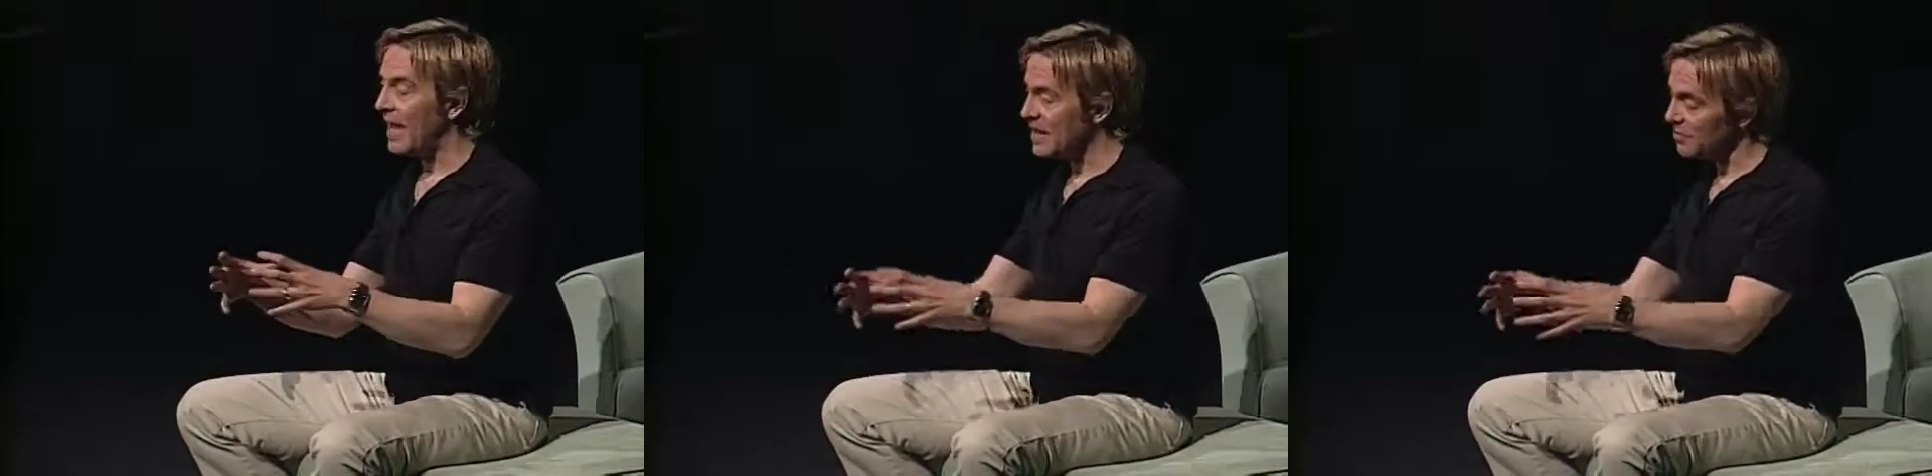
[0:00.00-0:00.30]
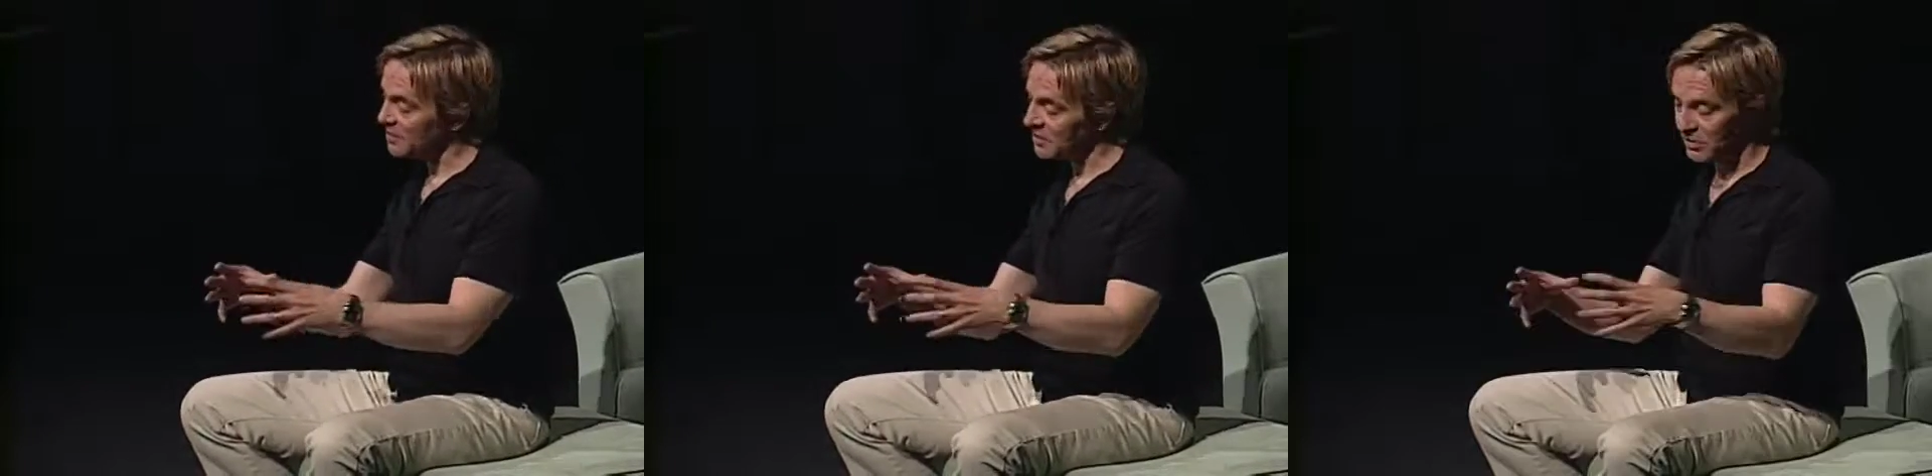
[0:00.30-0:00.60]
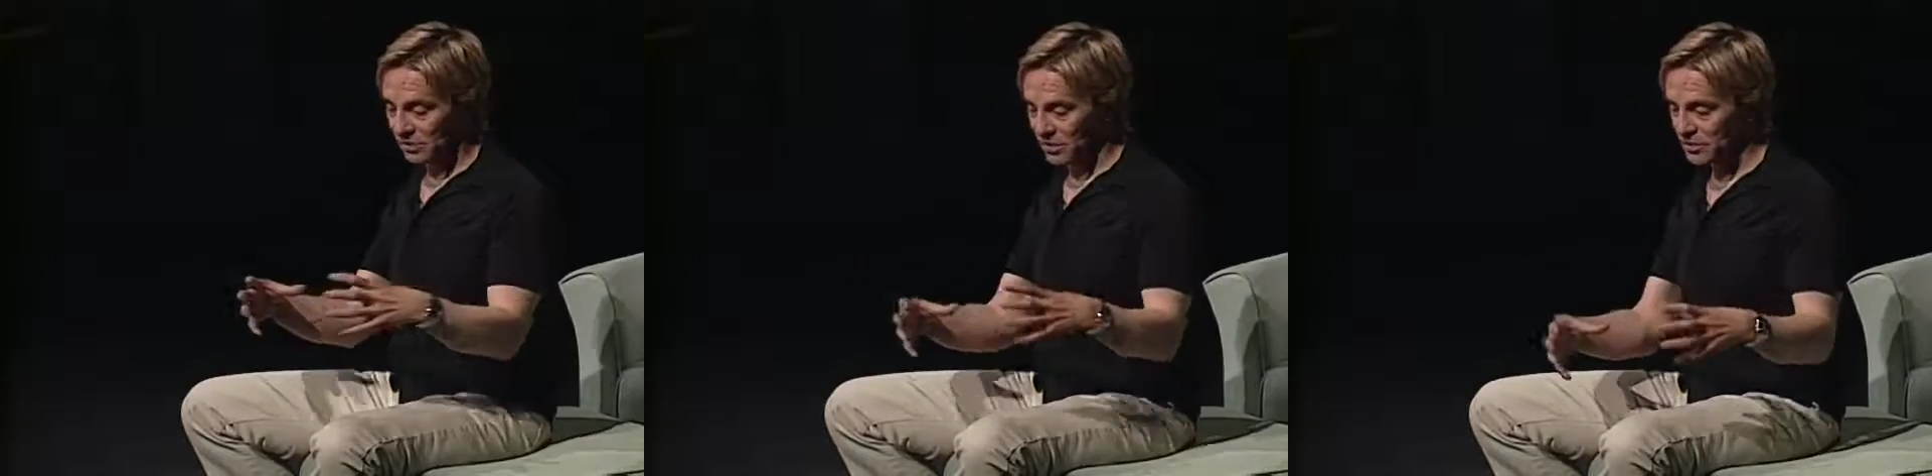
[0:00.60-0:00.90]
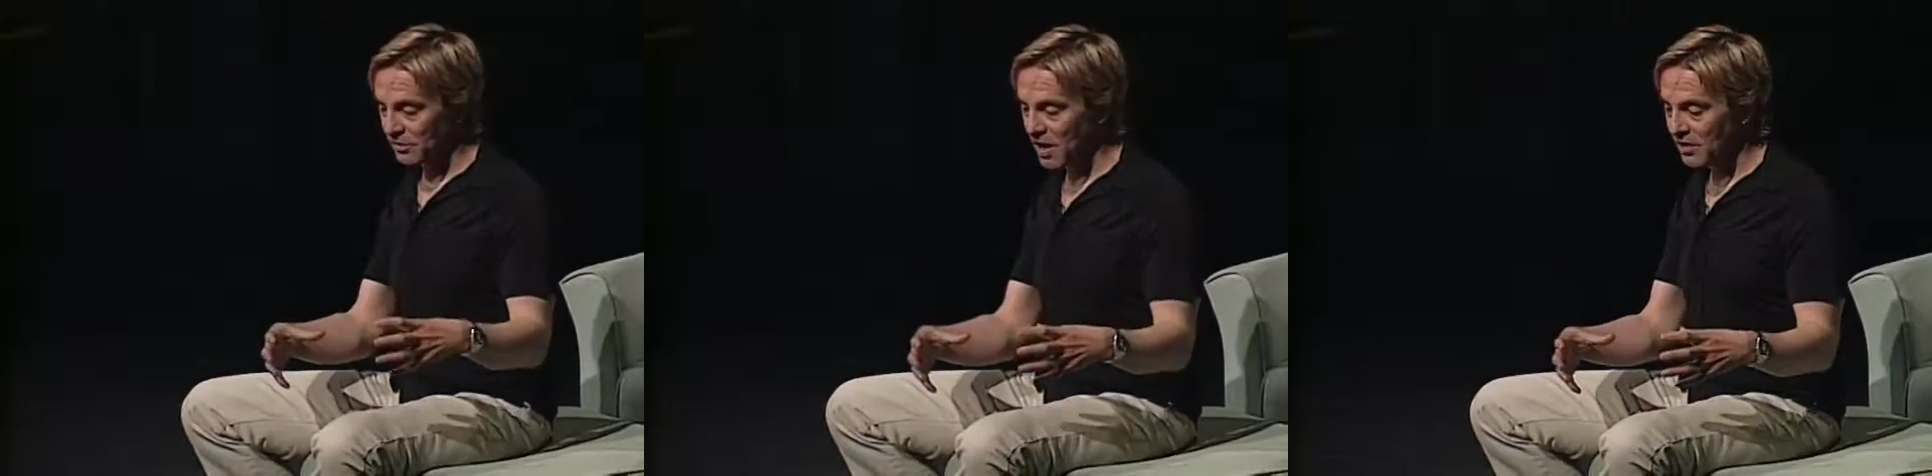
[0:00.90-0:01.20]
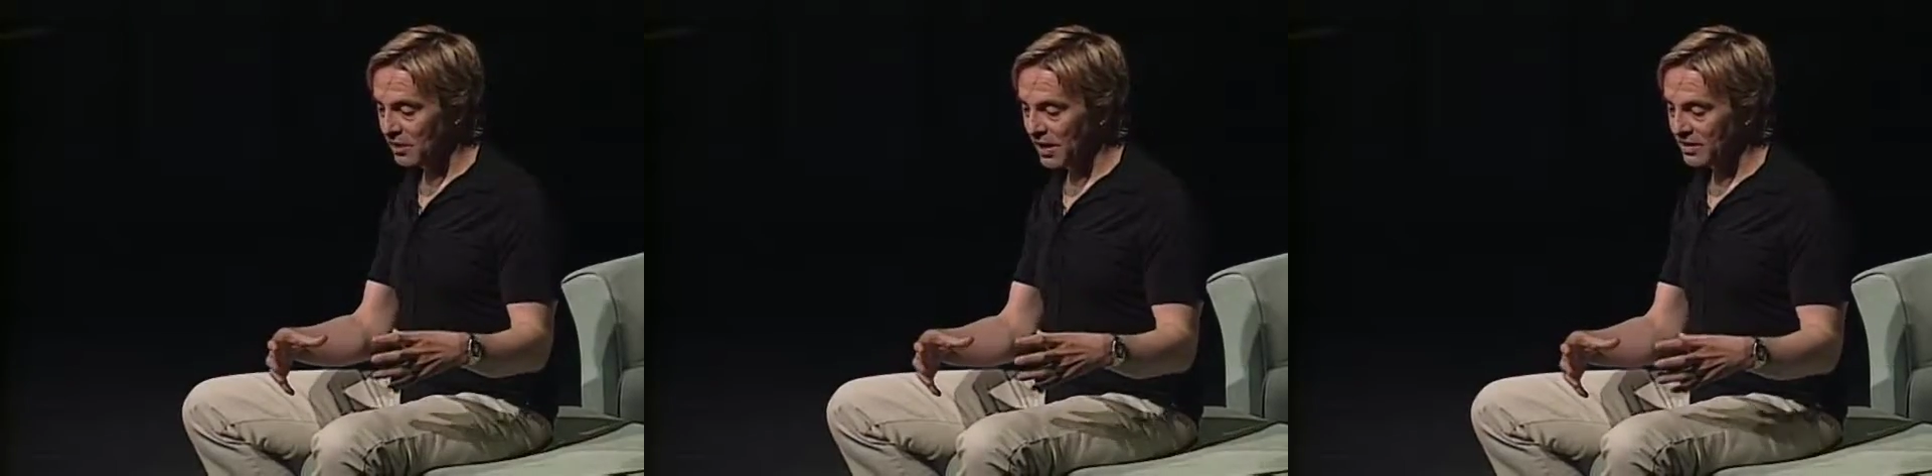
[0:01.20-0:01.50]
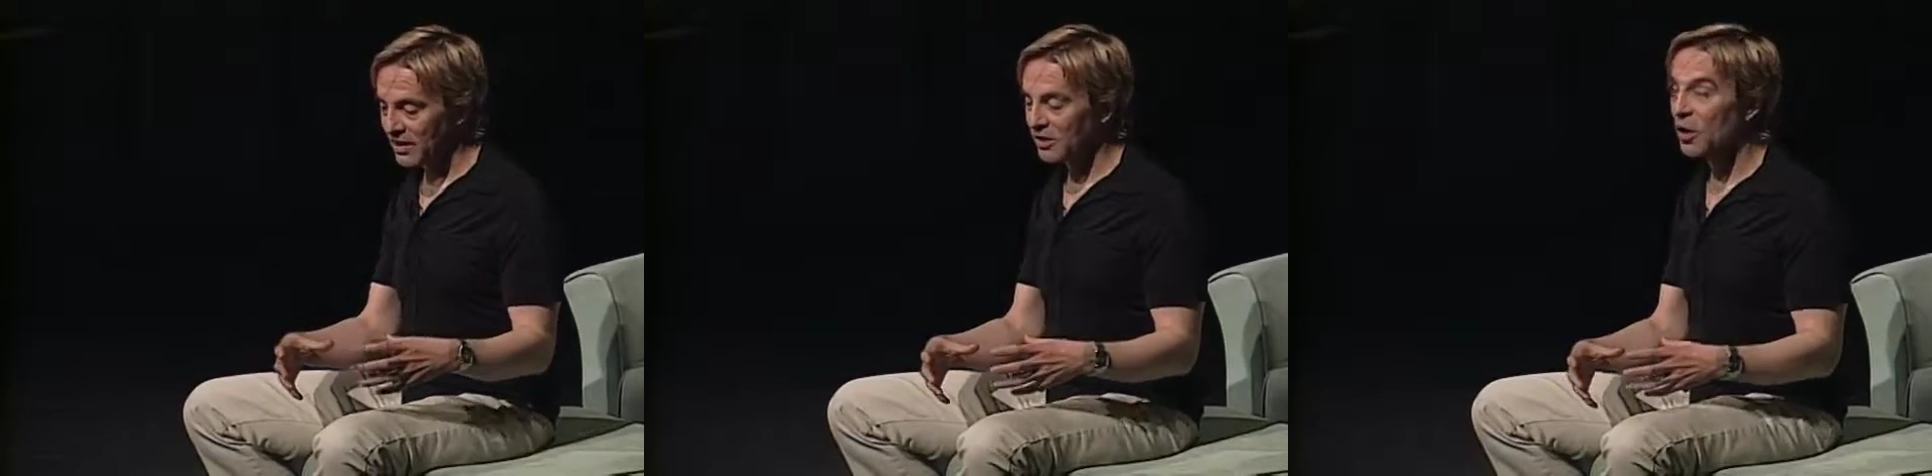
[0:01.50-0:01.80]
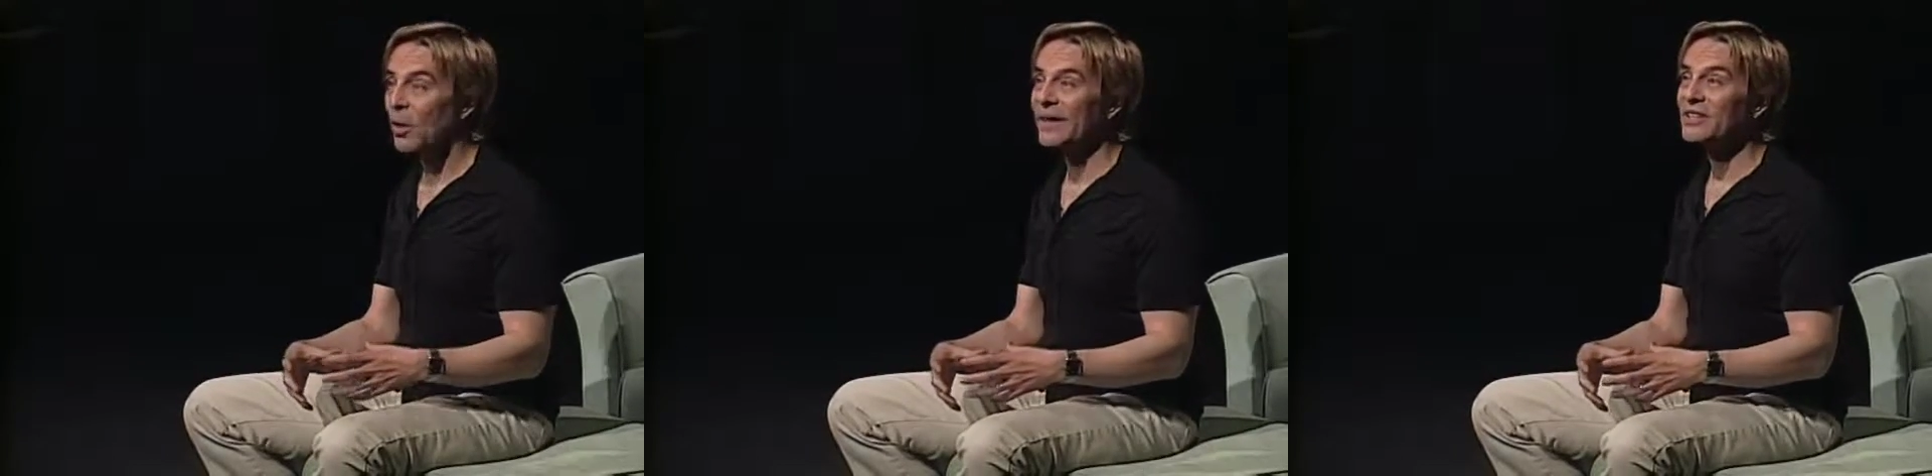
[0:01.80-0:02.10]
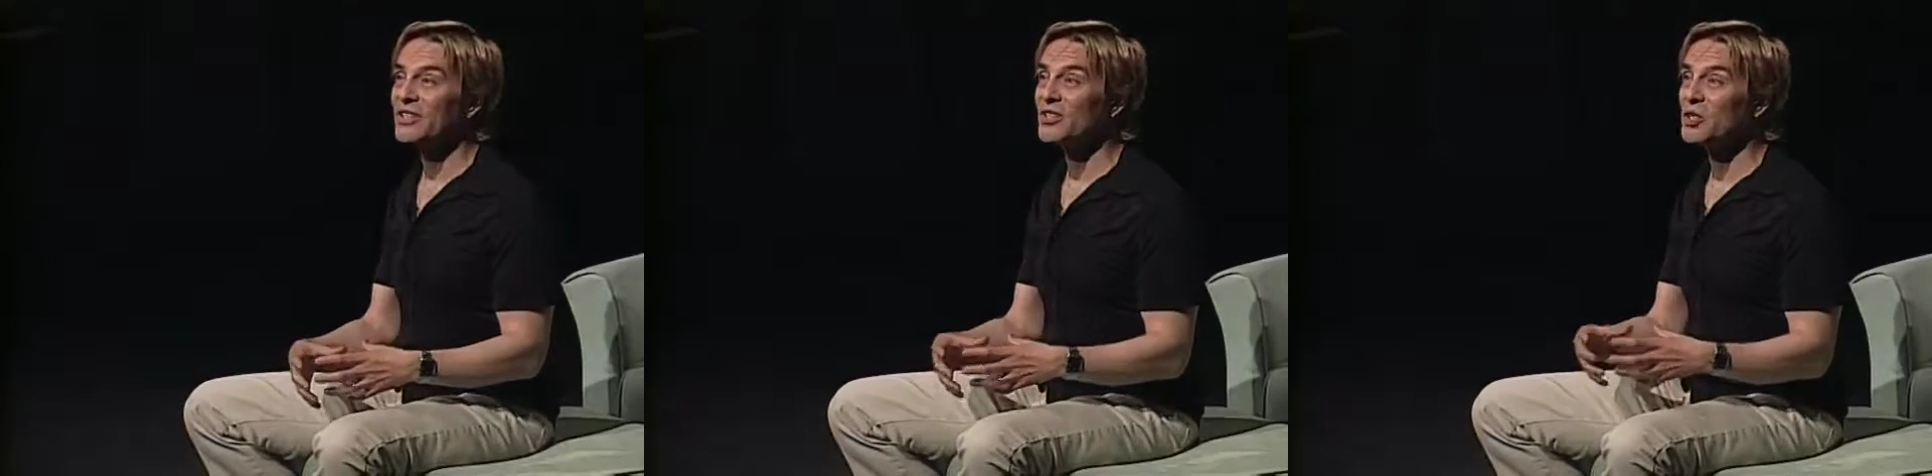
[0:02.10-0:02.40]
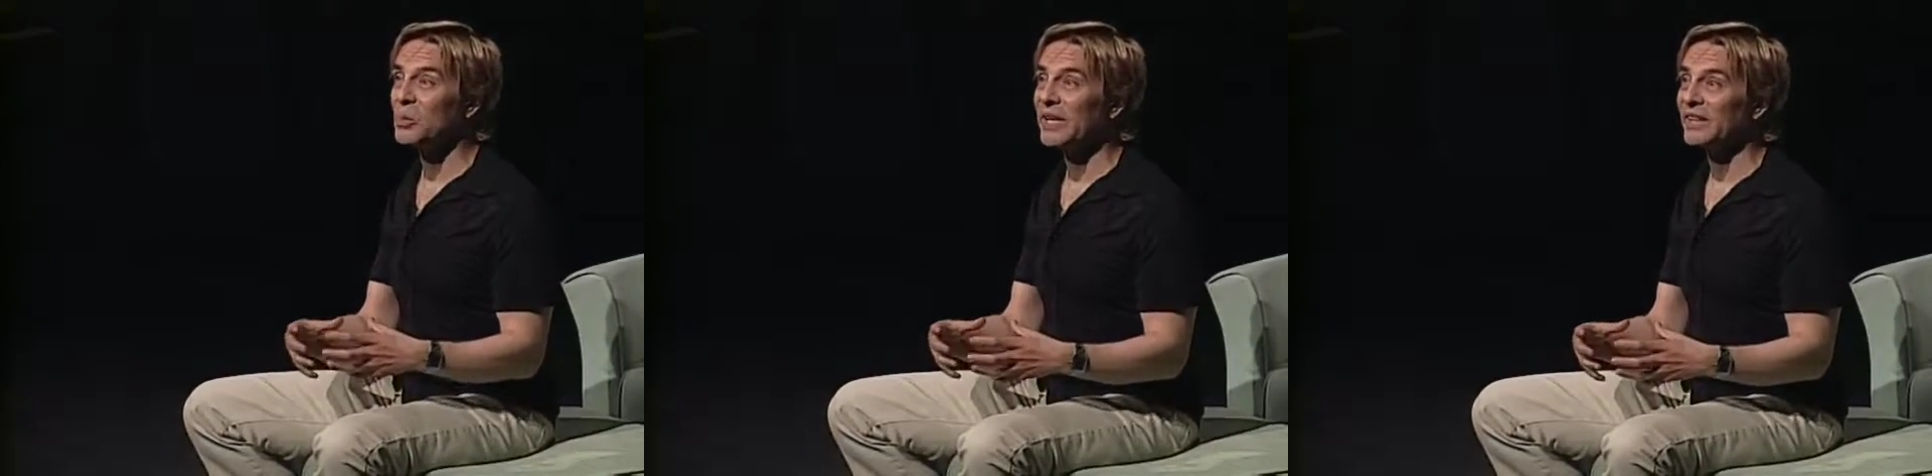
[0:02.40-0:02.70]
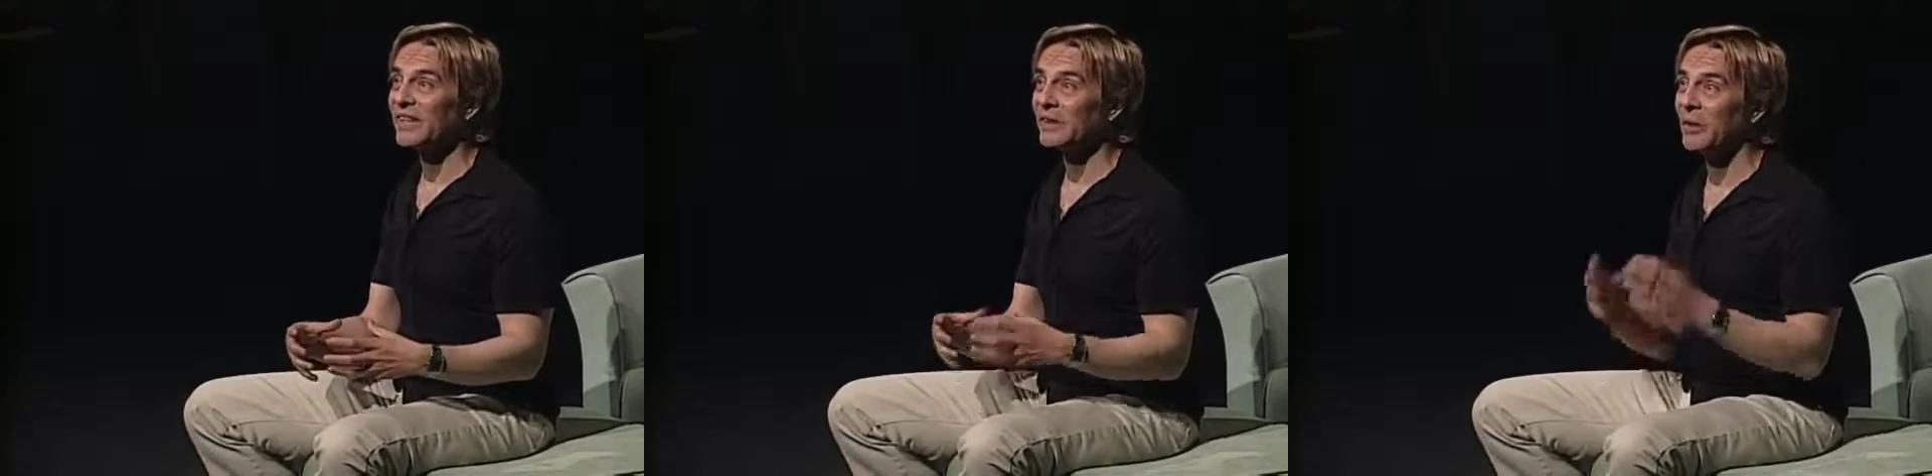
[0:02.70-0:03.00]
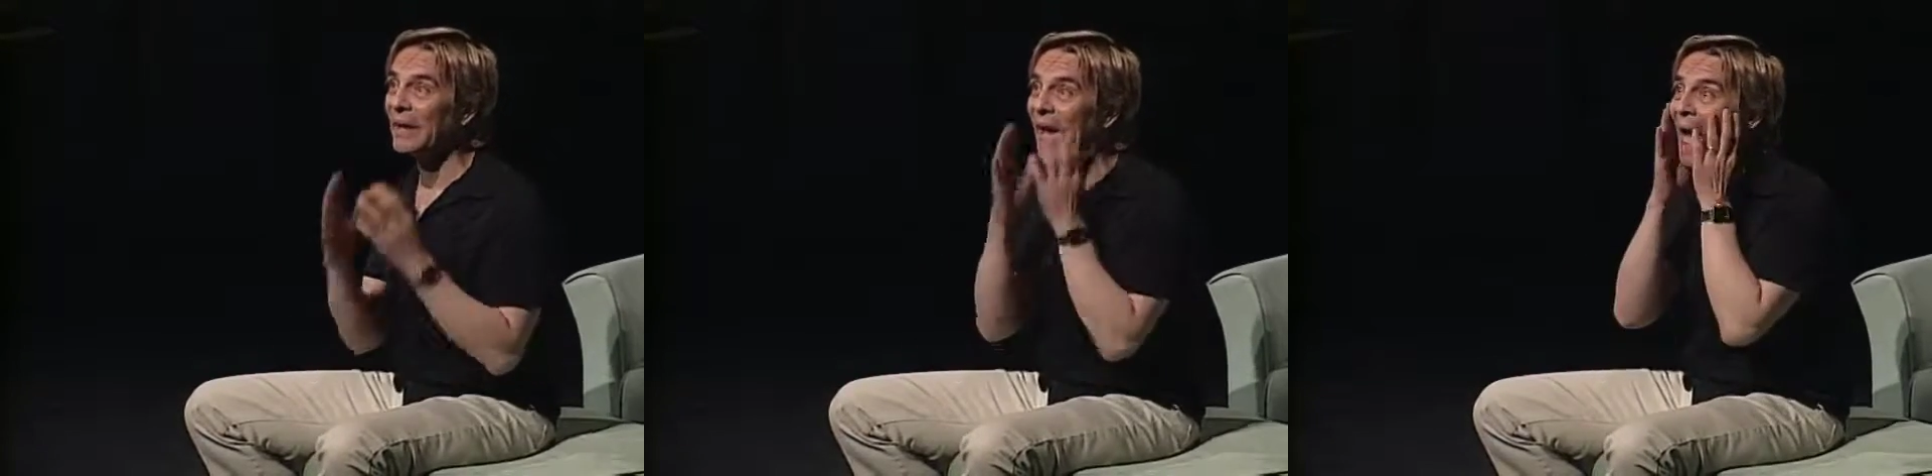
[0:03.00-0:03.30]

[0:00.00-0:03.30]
Edmonton or Toronto and then going to Sweden and going,